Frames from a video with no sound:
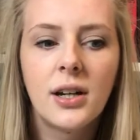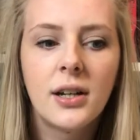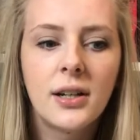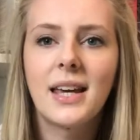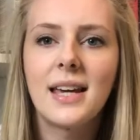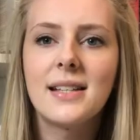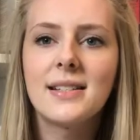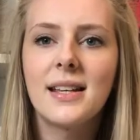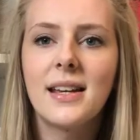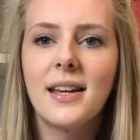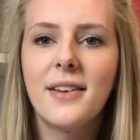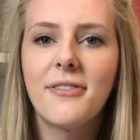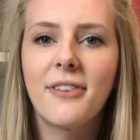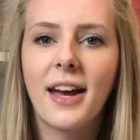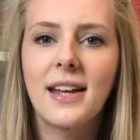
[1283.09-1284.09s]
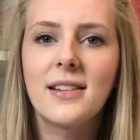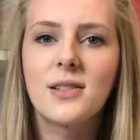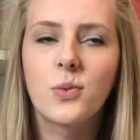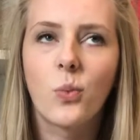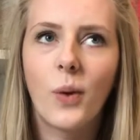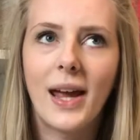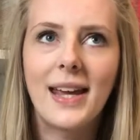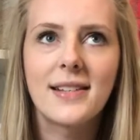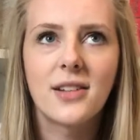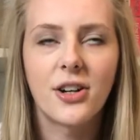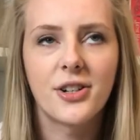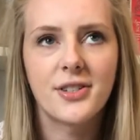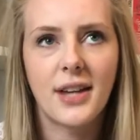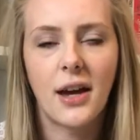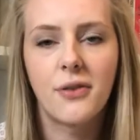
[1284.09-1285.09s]
Casey finds ways
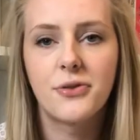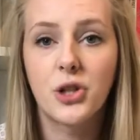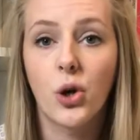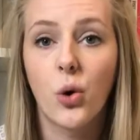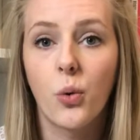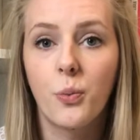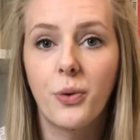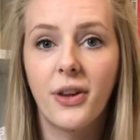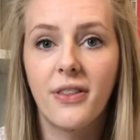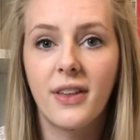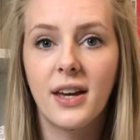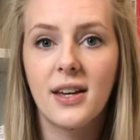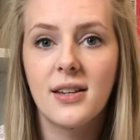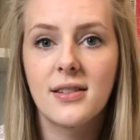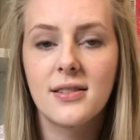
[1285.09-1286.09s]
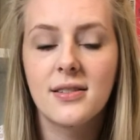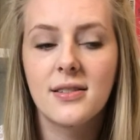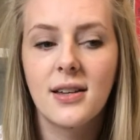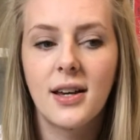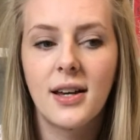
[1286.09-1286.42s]
herself to cope with this